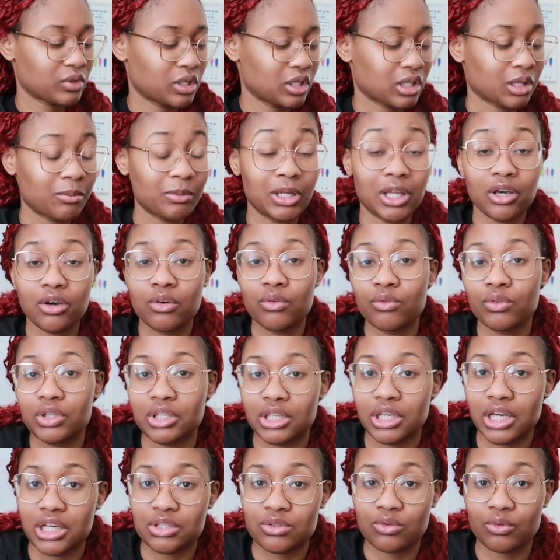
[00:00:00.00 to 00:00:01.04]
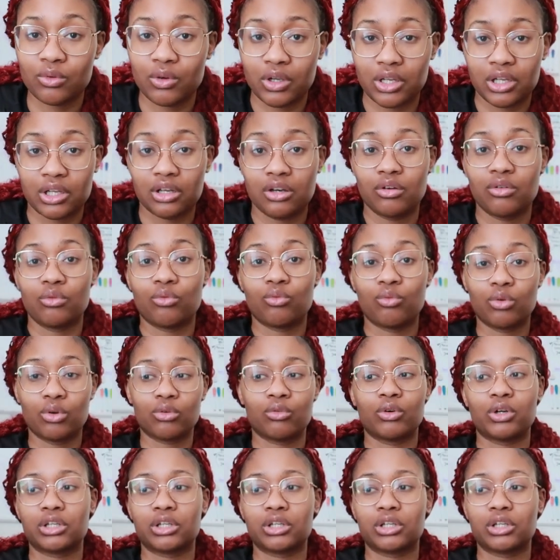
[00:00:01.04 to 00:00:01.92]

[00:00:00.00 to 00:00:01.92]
Let me know what you guys are working were